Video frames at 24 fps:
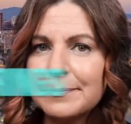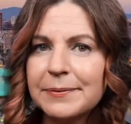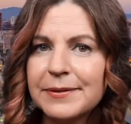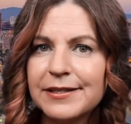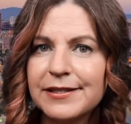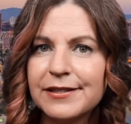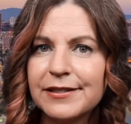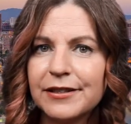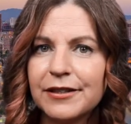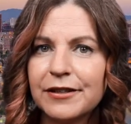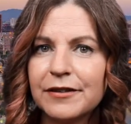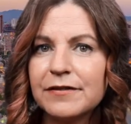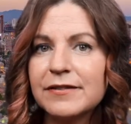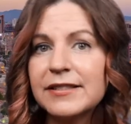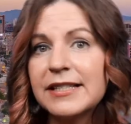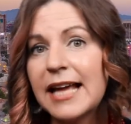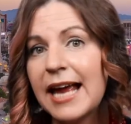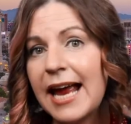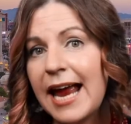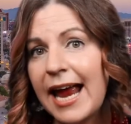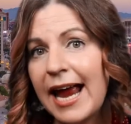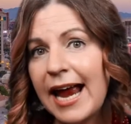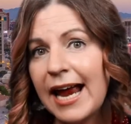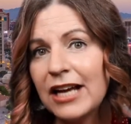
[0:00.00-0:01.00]
Preserves
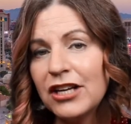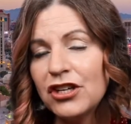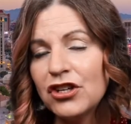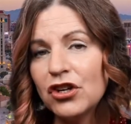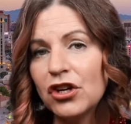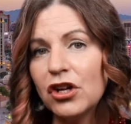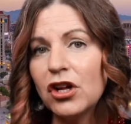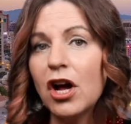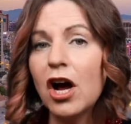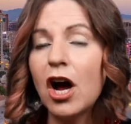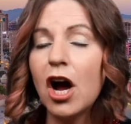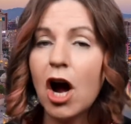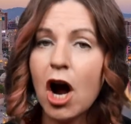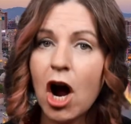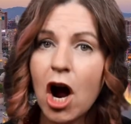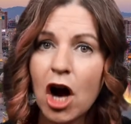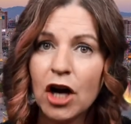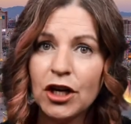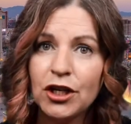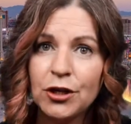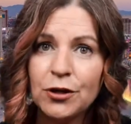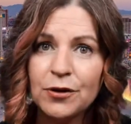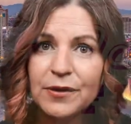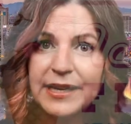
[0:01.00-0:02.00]
annual
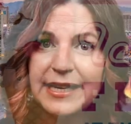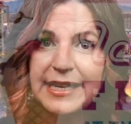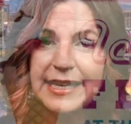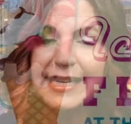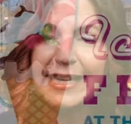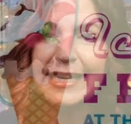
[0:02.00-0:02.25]
All You Can